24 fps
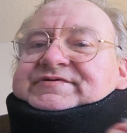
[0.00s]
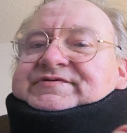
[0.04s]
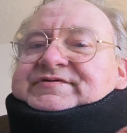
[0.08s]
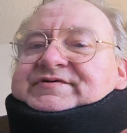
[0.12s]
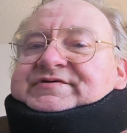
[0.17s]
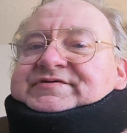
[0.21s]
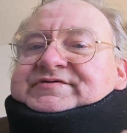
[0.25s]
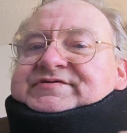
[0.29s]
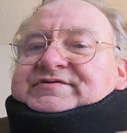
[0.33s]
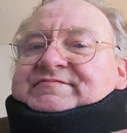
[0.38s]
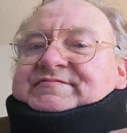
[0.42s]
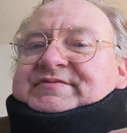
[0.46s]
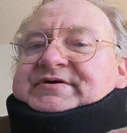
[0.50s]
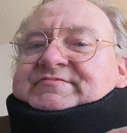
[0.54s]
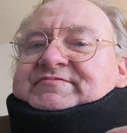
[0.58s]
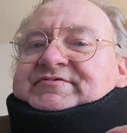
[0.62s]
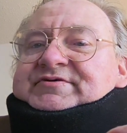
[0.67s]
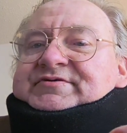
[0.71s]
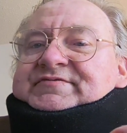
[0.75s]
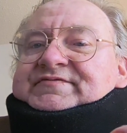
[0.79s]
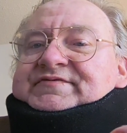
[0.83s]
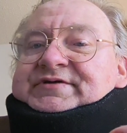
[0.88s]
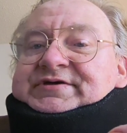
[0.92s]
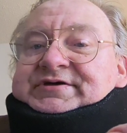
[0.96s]
6
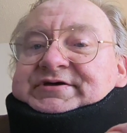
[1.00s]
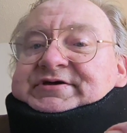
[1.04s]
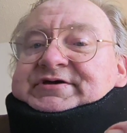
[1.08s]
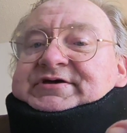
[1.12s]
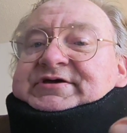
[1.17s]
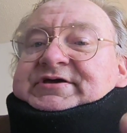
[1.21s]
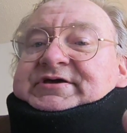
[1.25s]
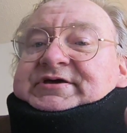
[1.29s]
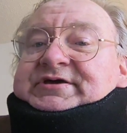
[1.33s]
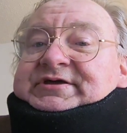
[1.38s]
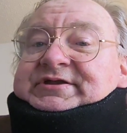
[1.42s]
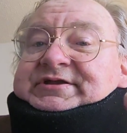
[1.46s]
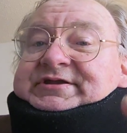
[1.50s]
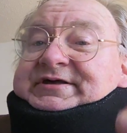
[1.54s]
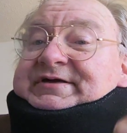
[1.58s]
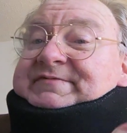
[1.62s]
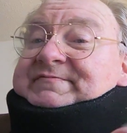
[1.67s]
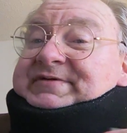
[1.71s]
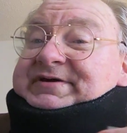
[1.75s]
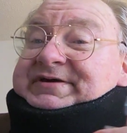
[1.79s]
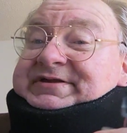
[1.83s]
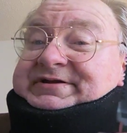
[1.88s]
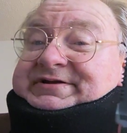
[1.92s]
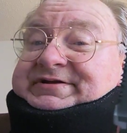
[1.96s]
commemorative,
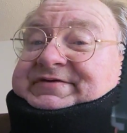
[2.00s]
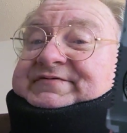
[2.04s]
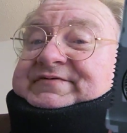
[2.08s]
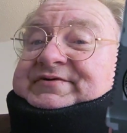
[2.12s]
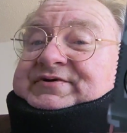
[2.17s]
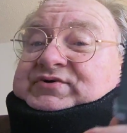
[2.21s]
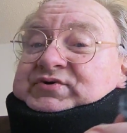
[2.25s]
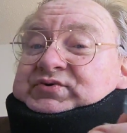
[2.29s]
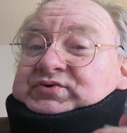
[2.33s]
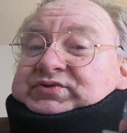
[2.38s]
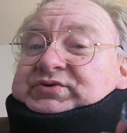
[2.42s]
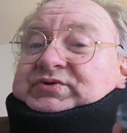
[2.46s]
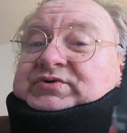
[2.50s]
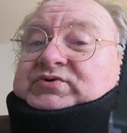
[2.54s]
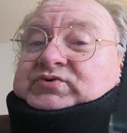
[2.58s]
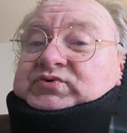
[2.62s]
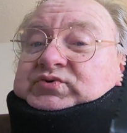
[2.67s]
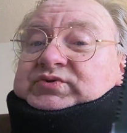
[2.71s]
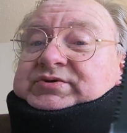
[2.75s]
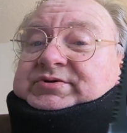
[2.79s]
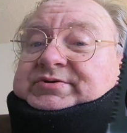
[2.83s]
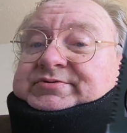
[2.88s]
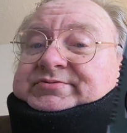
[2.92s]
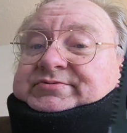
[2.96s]
that made it even cooler.
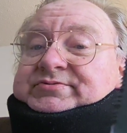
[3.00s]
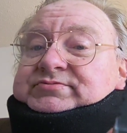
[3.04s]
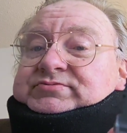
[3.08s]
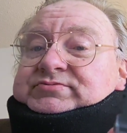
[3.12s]
Cool.